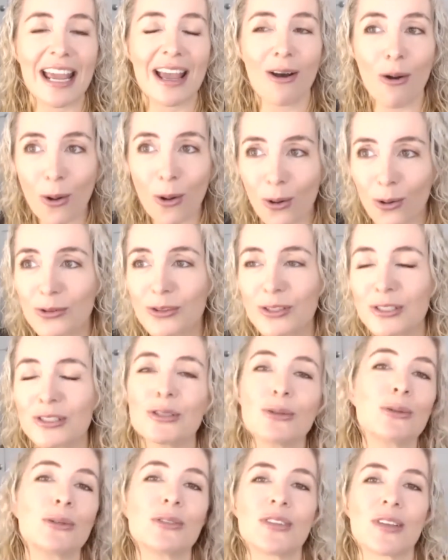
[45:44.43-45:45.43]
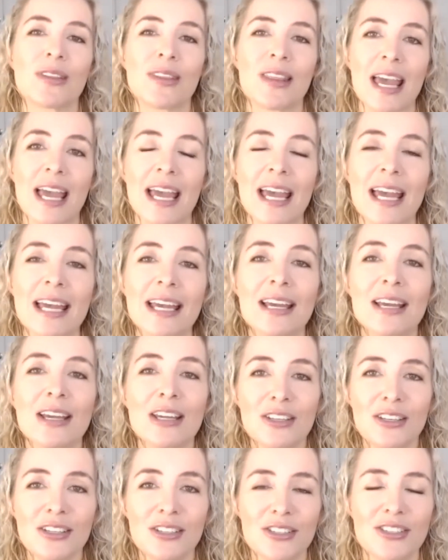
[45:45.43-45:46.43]
All the tools are there.
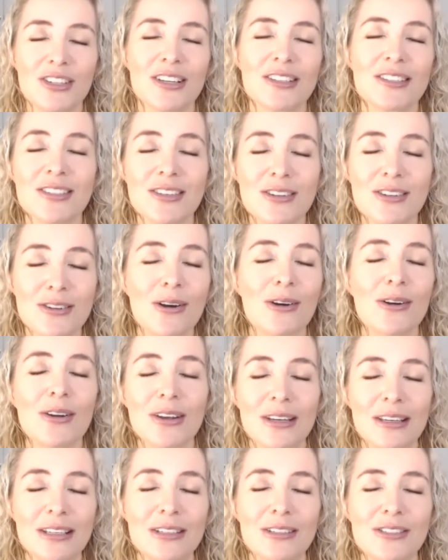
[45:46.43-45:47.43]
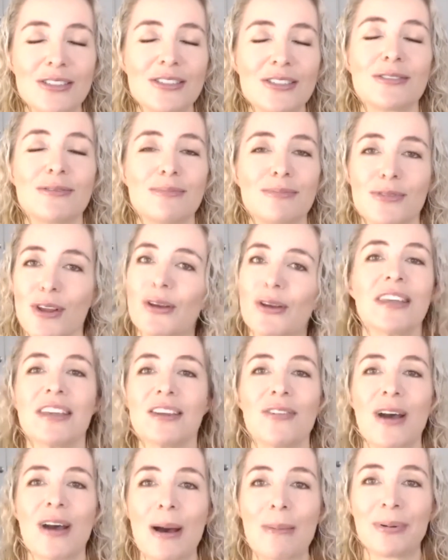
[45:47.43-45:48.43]
You just don't
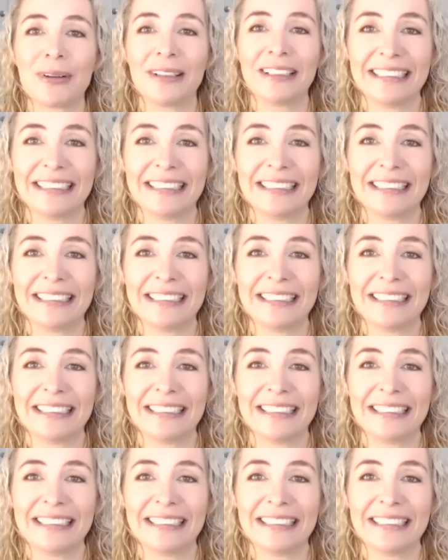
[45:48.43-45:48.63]
give up,